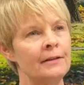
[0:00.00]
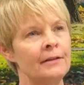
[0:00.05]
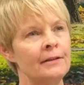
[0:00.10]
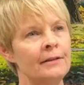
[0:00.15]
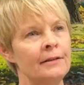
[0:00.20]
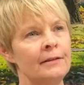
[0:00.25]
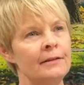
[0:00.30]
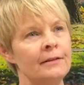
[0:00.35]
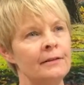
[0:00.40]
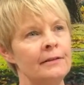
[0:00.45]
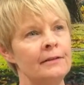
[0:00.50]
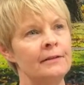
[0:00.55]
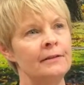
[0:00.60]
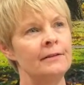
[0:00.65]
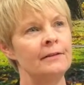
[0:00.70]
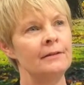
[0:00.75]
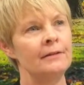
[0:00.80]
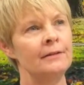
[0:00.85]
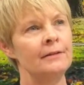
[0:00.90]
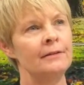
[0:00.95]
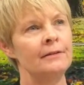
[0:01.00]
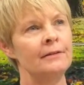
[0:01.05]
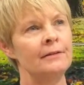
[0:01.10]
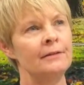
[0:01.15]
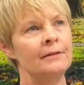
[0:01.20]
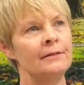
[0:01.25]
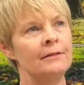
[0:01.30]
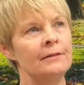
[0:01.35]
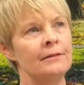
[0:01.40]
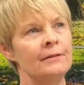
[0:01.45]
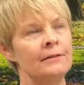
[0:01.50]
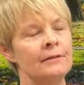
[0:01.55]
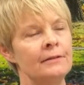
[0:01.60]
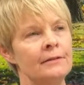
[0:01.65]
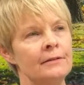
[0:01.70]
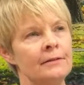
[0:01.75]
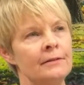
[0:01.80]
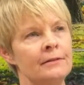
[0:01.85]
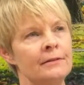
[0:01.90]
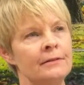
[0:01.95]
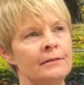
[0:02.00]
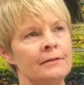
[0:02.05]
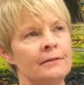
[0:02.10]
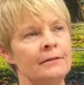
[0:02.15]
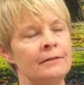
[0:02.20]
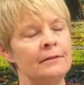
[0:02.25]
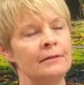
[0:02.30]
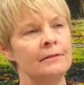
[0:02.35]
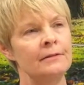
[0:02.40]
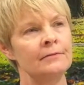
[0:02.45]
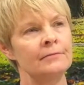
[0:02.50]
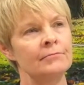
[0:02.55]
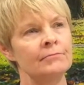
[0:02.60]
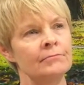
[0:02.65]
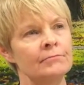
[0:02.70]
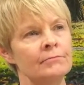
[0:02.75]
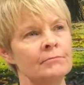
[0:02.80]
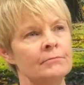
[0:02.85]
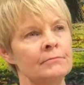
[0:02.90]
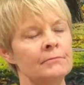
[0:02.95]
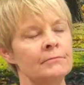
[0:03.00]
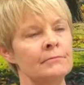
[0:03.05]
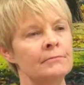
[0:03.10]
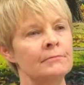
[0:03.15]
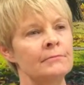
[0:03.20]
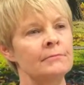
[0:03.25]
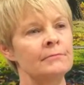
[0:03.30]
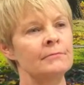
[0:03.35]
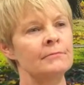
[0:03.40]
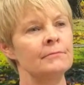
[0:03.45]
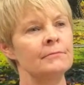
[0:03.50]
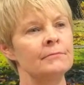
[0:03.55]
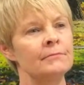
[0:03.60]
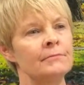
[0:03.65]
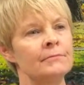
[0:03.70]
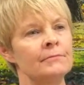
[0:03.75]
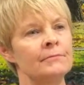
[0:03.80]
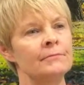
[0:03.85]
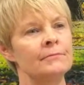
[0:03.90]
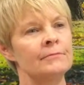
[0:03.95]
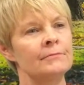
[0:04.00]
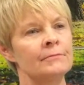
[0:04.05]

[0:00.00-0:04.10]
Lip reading: (not speaking)